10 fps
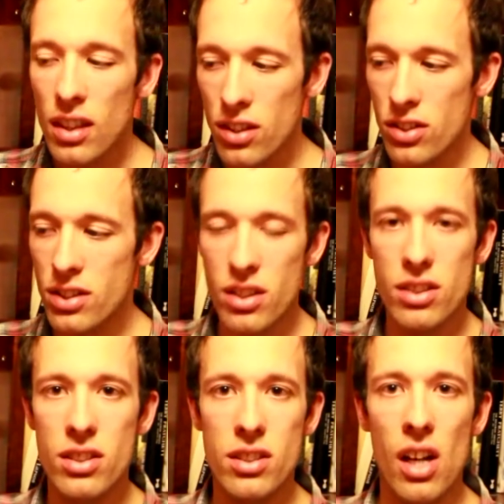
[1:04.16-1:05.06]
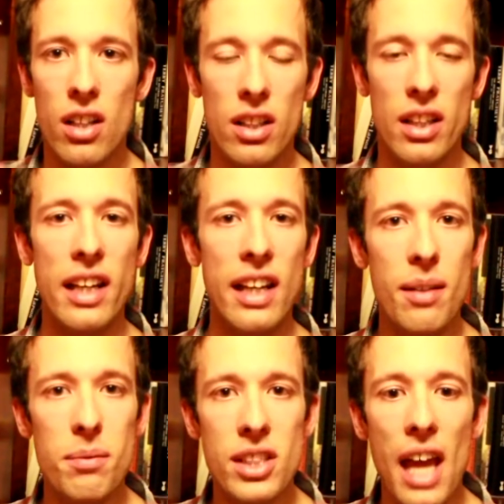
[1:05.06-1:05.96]
just start linking
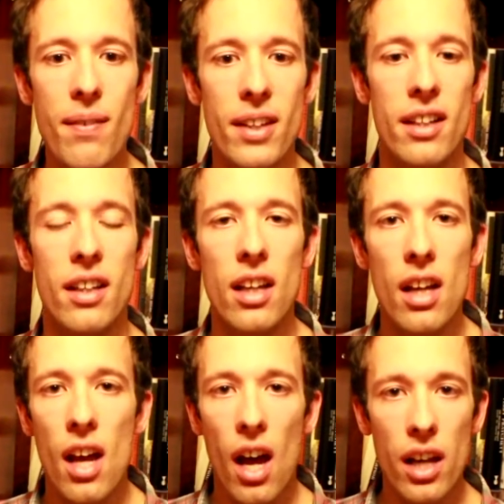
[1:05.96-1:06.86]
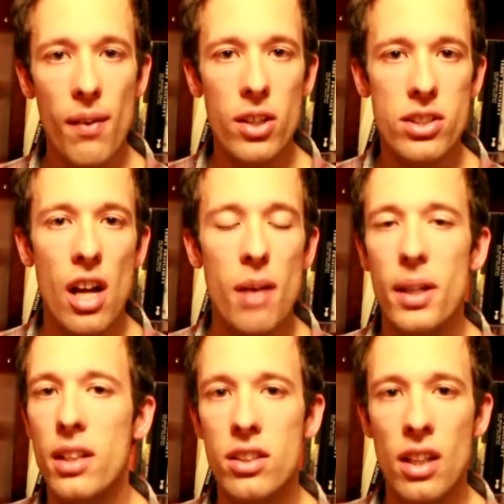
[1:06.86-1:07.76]
them together. And I'm going to start
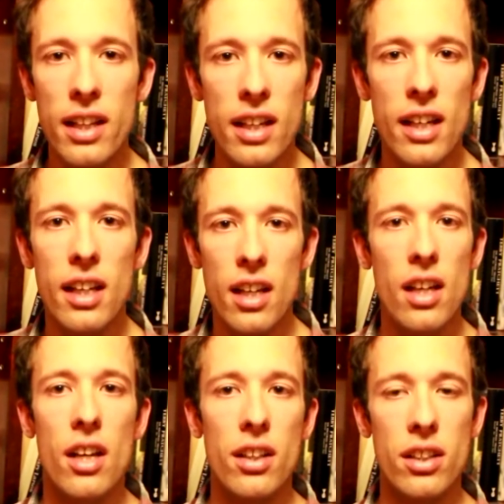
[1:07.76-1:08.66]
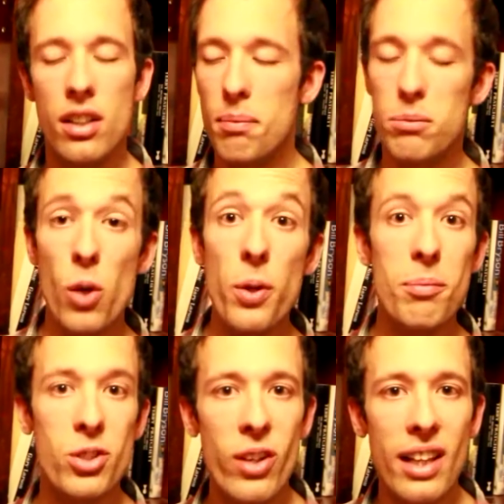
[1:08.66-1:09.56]
by linking the sodium
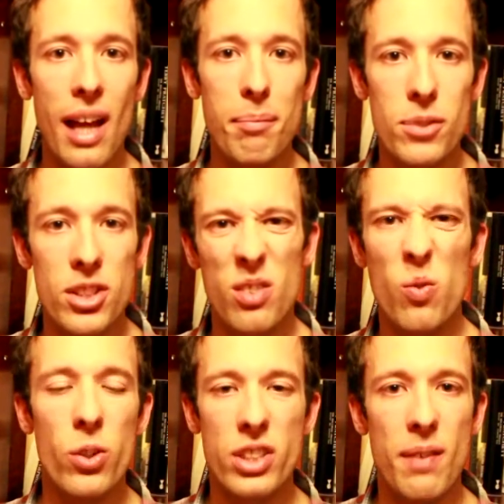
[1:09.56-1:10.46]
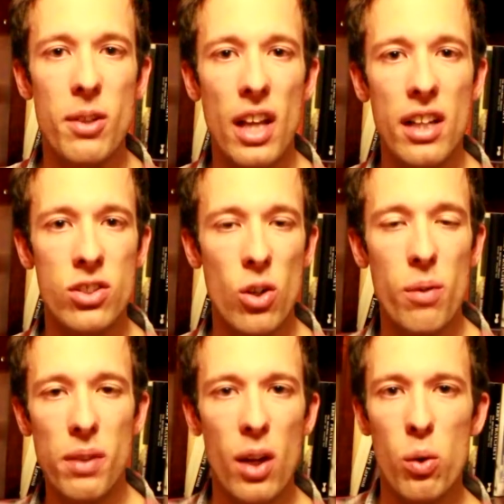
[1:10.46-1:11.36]
street lamps, the ones that give you that sort
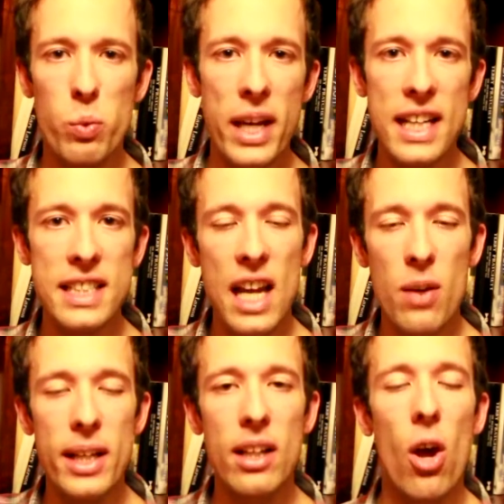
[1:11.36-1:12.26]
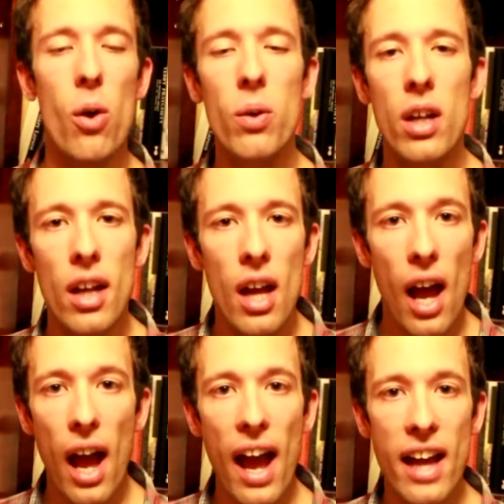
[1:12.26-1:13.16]
of like weird yellowy glow,
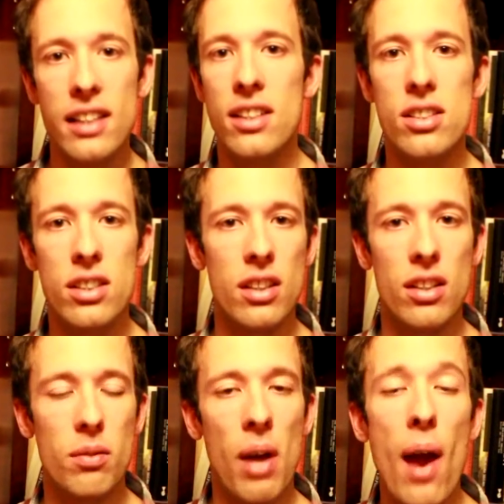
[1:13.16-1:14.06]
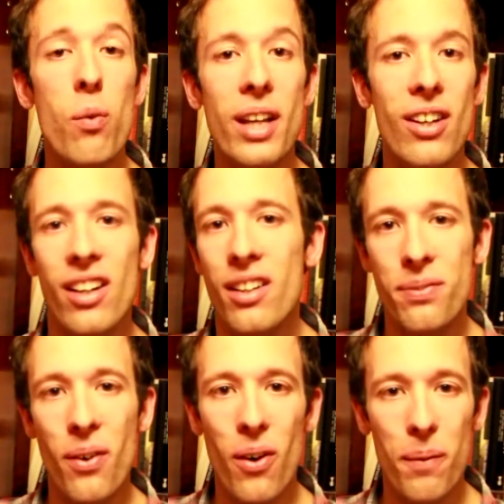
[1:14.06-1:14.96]
and how we look
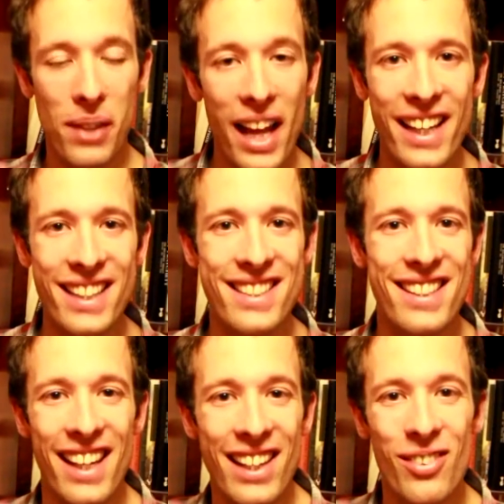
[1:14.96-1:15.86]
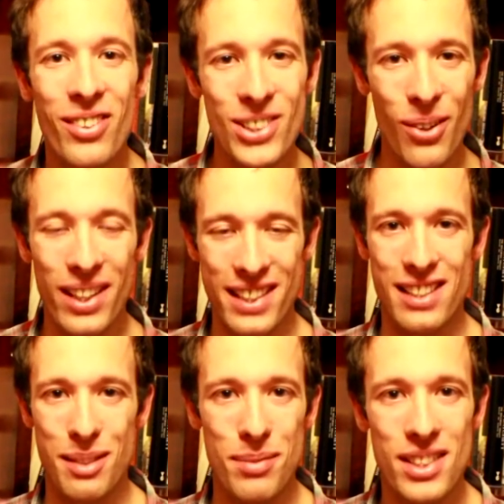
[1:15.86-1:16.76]
for planets in other solar
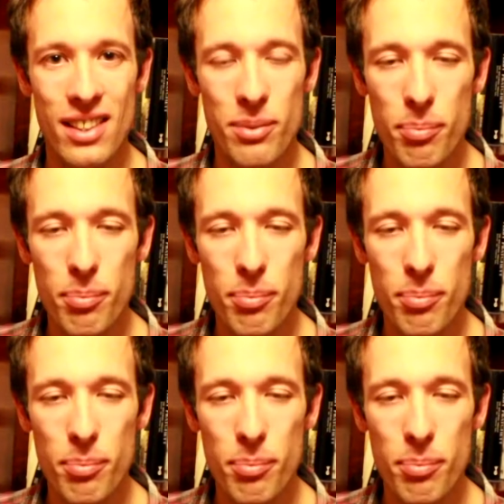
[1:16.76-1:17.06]
systems.